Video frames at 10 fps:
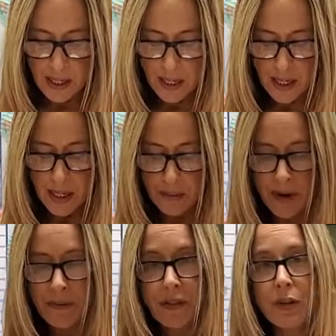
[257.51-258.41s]
And
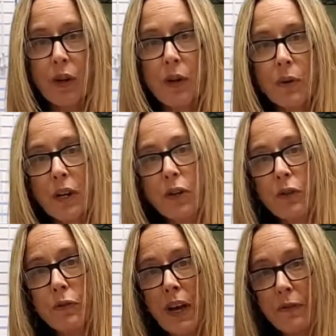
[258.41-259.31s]
ravintsara, we're going to
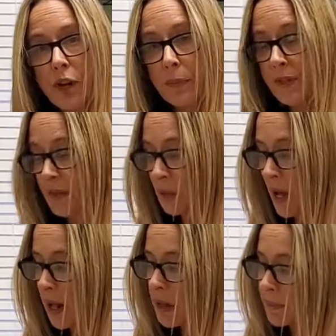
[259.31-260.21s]
do 5 drops as
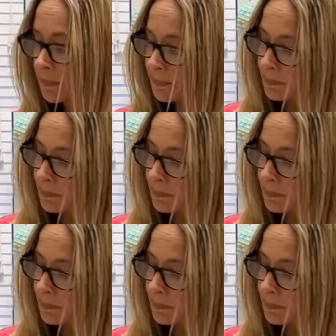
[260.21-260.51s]
well.